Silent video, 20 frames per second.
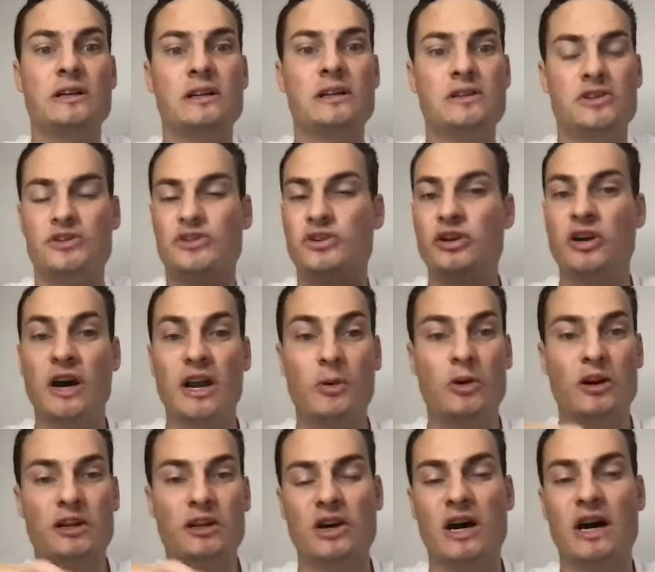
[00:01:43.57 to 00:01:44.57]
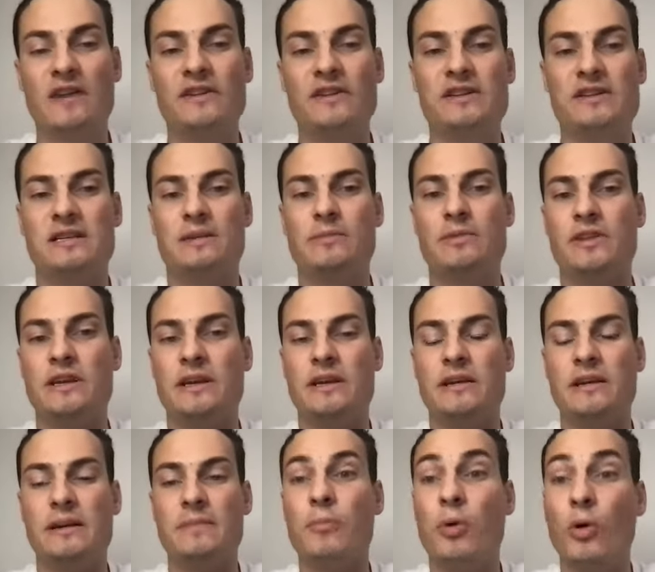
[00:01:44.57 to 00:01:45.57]
So do you kind of want to dive into some of the
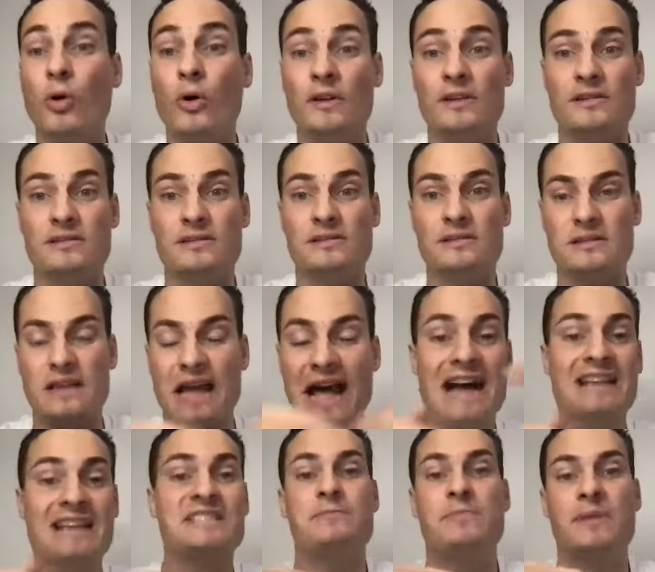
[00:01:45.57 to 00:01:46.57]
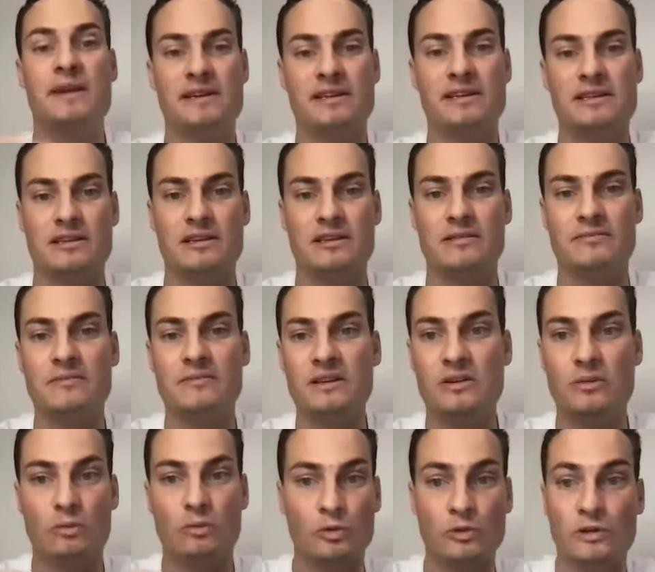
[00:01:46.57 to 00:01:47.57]
important aspects that
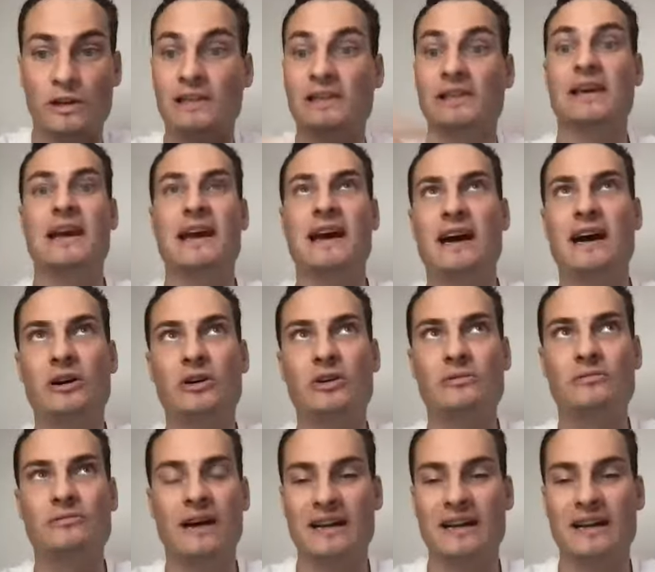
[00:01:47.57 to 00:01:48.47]
will allow,